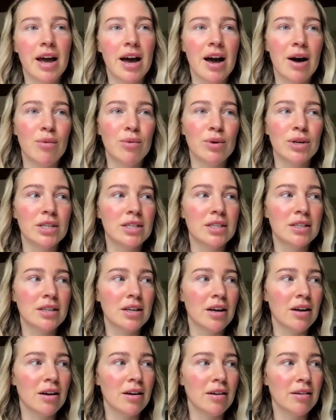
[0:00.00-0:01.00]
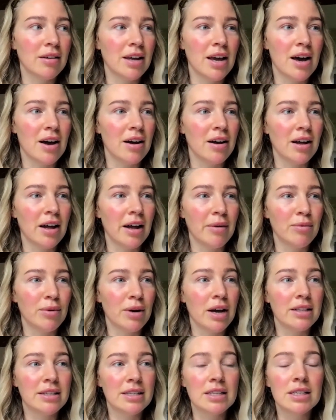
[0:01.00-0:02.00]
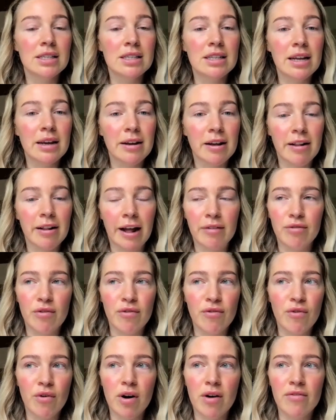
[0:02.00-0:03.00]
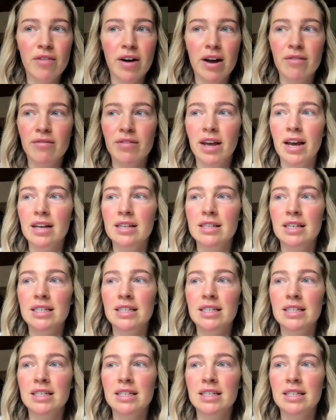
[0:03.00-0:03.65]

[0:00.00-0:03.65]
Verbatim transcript: I was, uh, yeah, I, I didn't sleep like for four or five days.